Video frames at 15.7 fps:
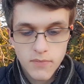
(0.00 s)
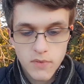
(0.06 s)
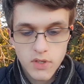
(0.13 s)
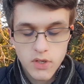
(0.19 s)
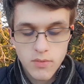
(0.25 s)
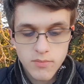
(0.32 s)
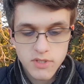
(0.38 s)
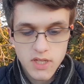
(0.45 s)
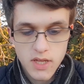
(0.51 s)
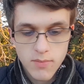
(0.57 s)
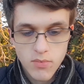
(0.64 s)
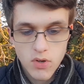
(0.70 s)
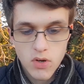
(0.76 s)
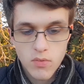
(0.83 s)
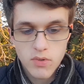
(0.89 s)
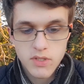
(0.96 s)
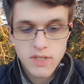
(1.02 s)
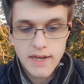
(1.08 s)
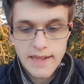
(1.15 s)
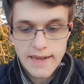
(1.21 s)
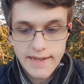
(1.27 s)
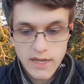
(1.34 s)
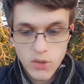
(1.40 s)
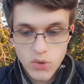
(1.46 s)
Domesday Book was
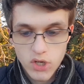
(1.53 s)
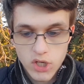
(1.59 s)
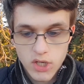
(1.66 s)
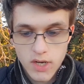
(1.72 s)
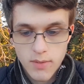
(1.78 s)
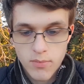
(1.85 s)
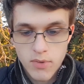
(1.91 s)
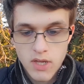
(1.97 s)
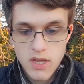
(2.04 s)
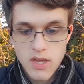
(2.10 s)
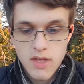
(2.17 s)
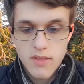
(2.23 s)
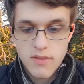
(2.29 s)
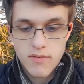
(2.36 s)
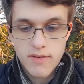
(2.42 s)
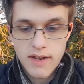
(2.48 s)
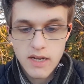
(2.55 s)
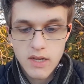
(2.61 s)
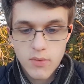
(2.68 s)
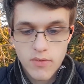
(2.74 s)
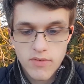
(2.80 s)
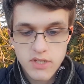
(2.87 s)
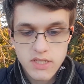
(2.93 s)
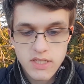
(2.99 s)
land ownership, the value
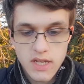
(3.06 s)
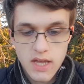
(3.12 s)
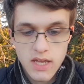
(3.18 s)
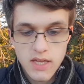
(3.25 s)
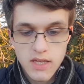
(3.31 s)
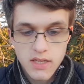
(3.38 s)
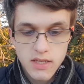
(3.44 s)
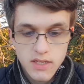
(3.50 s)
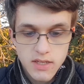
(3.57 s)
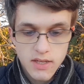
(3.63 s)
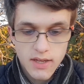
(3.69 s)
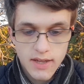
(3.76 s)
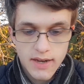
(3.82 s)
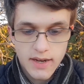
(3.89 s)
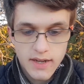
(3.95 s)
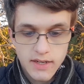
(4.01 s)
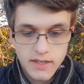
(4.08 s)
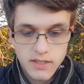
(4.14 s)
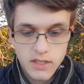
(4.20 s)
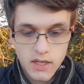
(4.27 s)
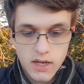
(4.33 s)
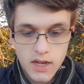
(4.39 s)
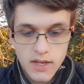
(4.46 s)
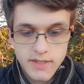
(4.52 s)
of a state, and
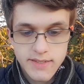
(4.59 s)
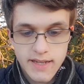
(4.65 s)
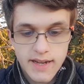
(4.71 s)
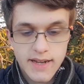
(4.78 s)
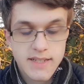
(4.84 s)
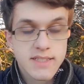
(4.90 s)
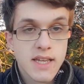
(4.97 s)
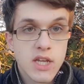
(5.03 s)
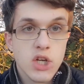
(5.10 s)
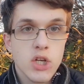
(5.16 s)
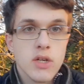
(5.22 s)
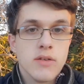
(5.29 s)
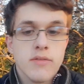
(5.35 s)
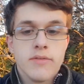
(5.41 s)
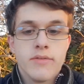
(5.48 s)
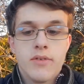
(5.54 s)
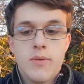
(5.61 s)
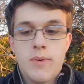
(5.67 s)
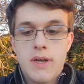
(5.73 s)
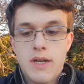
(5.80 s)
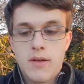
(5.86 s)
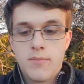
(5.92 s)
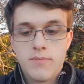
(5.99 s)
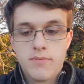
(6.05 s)
taxation for
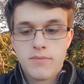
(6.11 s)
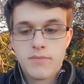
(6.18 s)
William.